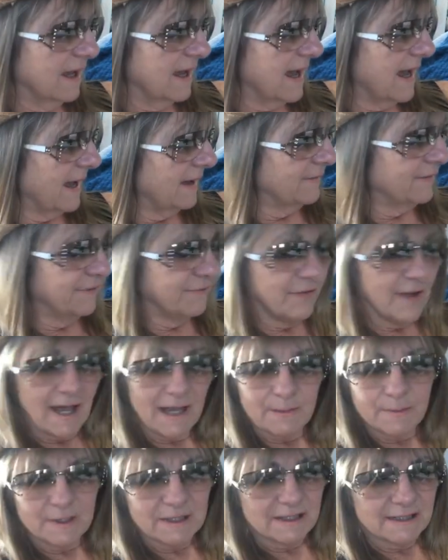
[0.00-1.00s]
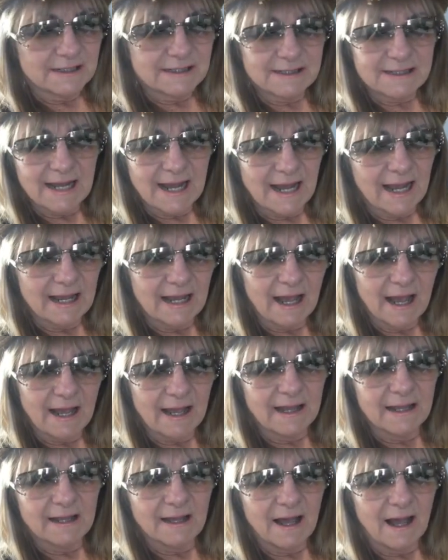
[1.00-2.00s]
have a fabulous
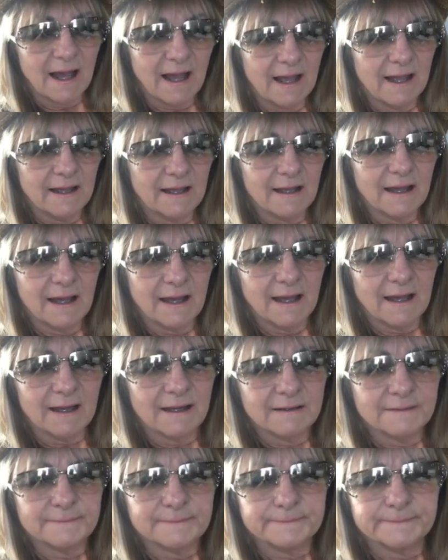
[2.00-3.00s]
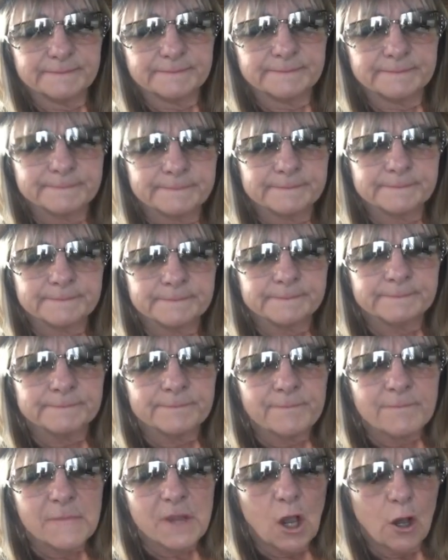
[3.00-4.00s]
day. I
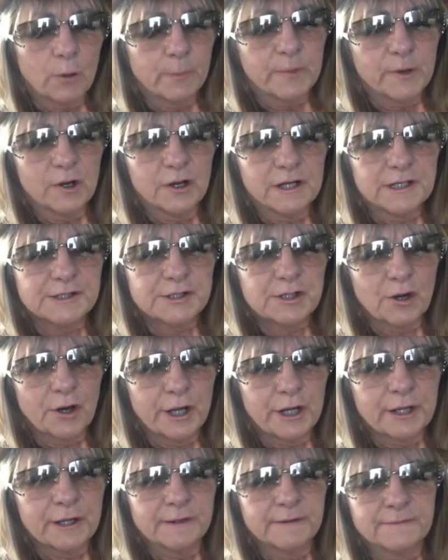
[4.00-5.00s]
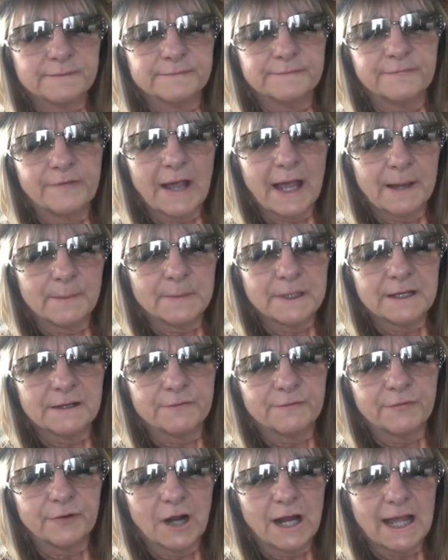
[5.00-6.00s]
hope you're enjoying family
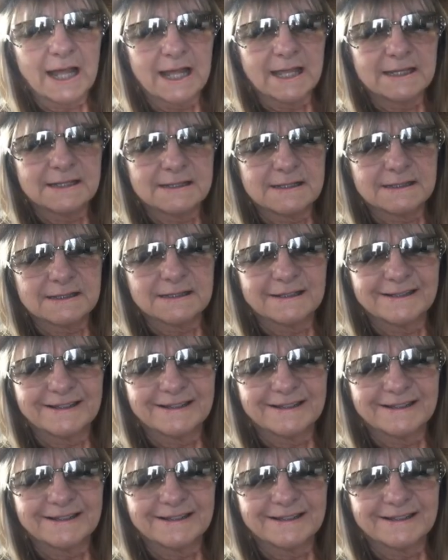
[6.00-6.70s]
and friends.